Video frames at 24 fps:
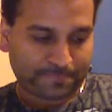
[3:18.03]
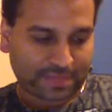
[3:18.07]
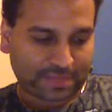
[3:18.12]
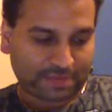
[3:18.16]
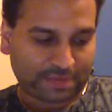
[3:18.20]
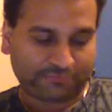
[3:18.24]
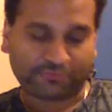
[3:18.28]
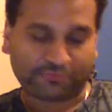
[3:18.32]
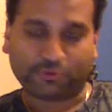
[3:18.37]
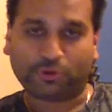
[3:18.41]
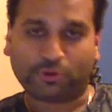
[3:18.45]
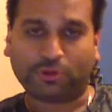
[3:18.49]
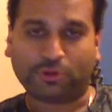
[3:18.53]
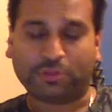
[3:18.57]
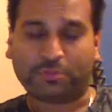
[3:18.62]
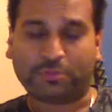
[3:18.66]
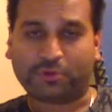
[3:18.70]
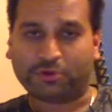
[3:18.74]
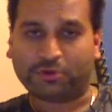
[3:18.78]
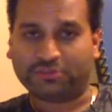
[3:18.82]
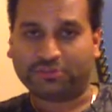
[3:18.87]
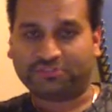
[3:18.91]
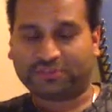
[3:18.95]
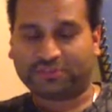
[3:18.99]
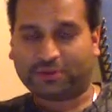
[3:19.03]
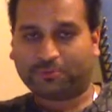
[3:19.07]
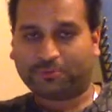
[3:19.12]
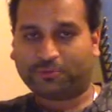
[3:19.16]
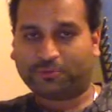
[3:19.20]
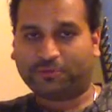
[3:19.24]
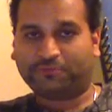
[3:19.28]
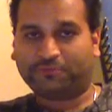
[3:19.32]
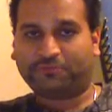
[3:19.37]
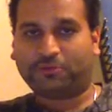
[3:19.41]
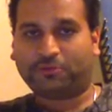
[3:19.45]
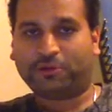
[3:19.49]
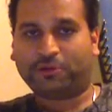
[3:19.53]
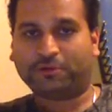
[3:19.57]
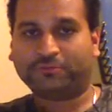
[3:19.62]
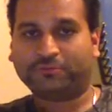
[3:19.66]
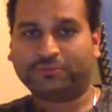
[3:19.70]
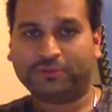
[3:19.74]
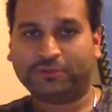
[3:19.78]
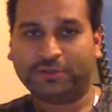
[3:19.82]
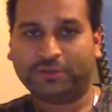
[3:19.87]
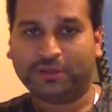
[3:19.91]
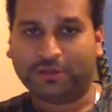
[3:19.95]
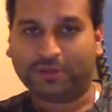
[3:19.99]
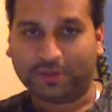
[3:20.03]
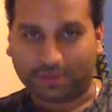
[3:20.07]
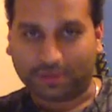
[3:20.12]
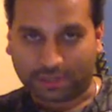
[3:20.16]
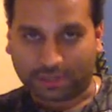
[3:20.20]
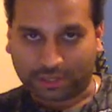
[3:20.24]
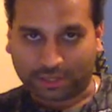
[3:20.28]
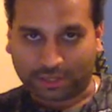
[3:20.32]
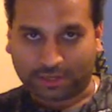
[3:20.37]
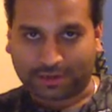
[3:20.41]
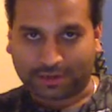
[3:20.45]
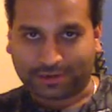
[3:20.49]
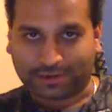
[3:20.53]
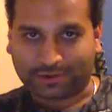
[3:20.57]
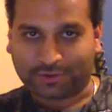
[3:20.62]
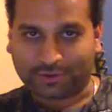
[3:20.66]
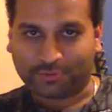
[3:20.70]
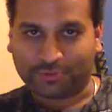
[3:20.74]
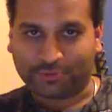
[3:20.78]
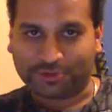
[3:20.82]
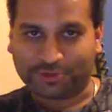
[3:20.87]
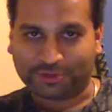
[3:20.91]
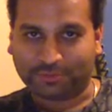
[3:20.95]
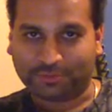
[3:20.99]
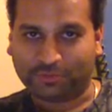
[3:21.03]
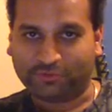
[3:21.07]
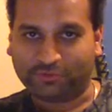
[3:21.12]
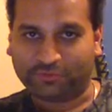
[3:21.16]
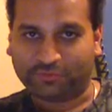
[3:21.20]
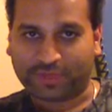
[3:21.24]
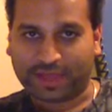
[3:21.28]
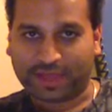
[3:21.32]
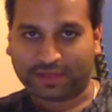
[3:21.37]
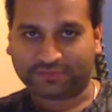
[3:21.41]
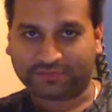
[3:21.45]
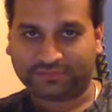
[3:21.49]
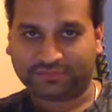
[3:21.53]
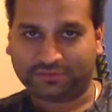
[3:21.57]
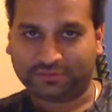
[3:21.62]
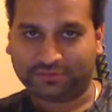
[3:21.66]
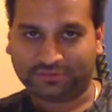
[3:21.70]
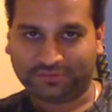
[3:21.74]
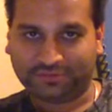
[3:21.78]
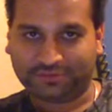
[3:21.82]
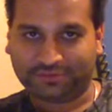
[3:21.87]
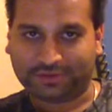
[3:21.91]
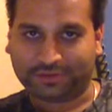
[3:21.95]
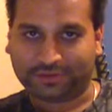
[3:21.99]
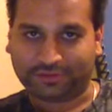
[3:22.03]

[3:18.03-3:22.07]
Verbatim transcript: and for all the parties that were involved, uh, I hope we can move past this.